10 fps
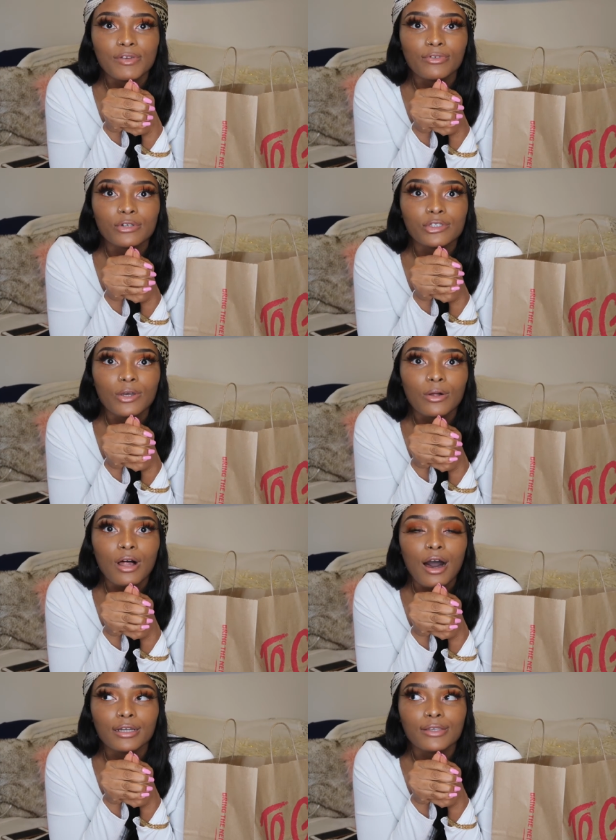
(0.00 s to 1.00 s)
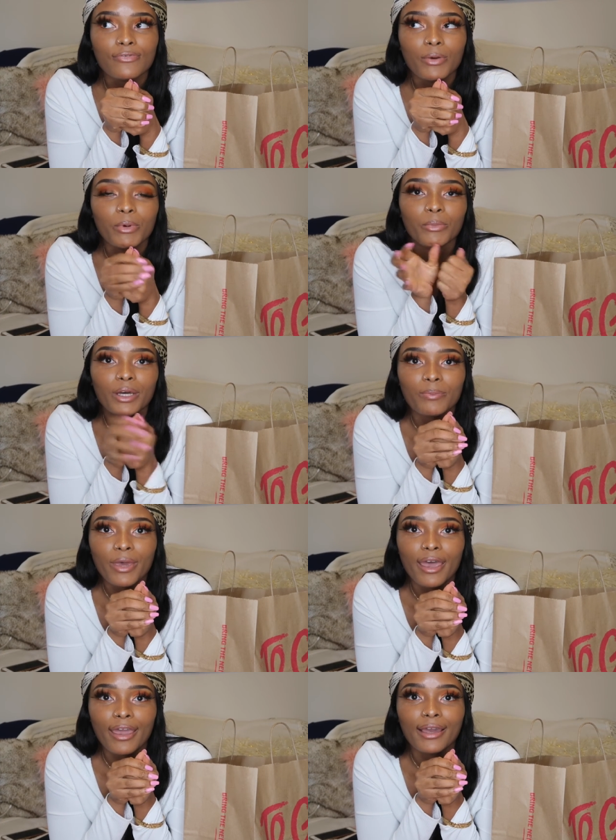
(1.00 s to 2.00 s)
me for so long to film a
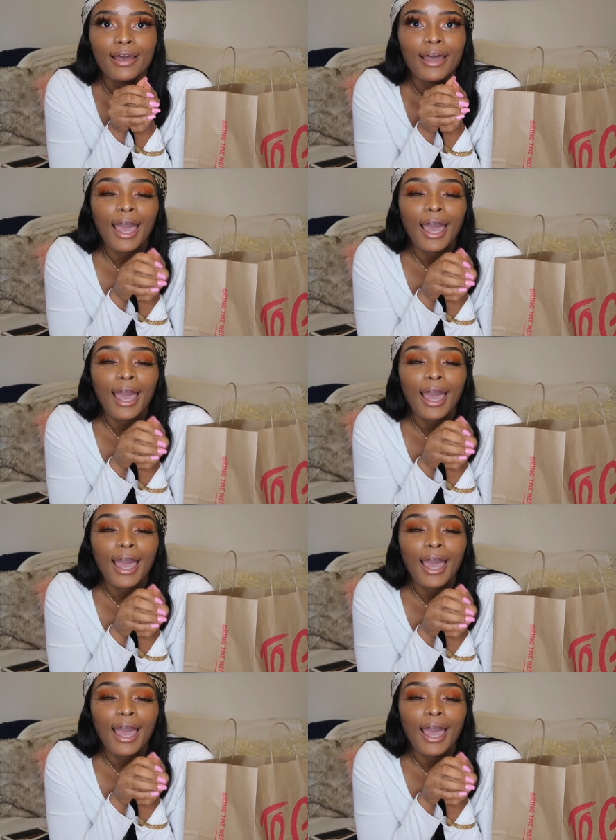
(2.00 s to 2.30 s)
mukbang,